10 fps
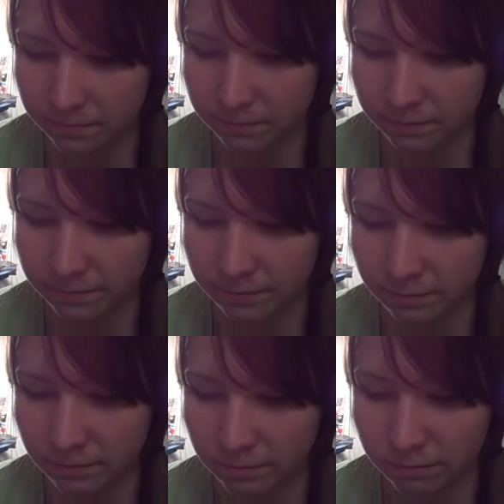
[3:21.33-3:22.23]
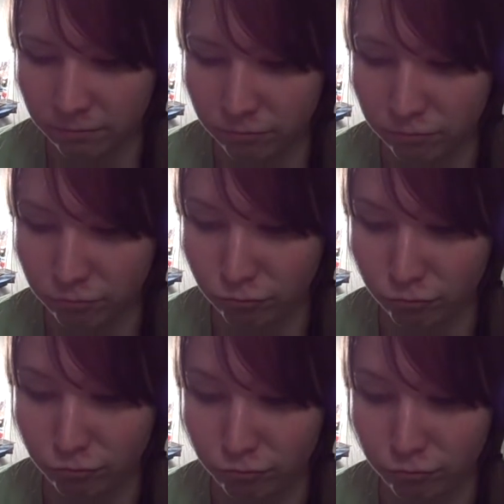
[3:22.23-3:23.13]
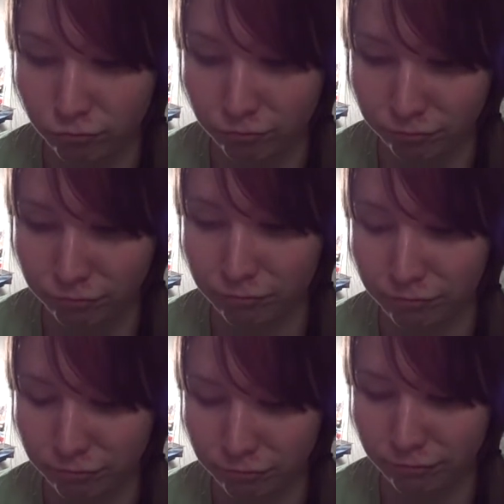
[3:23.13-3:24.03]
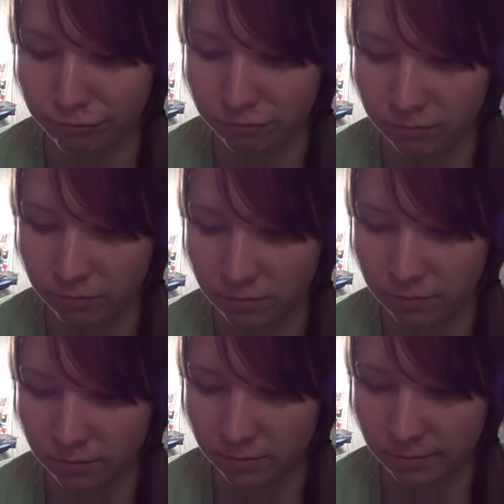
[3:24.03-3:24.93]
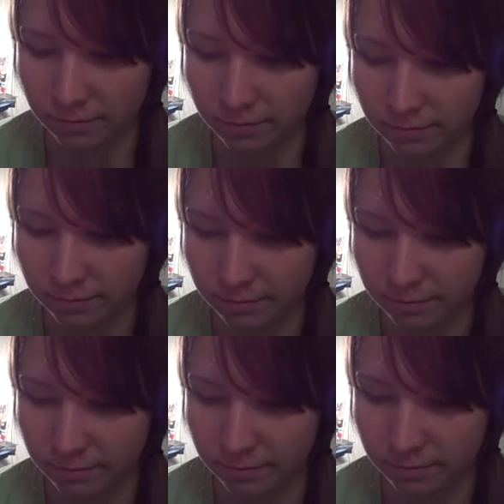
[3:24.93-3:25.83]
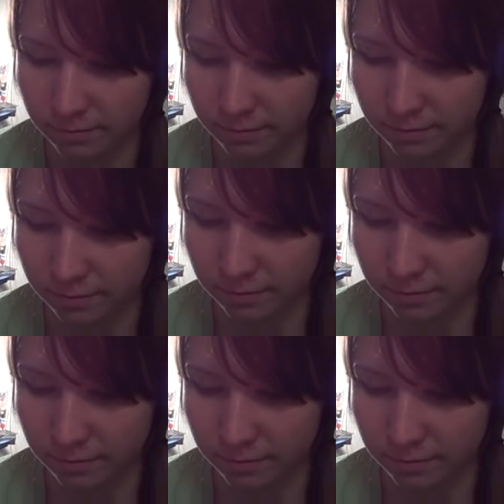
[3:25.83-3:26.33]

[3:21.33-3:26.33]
Nobody speaks.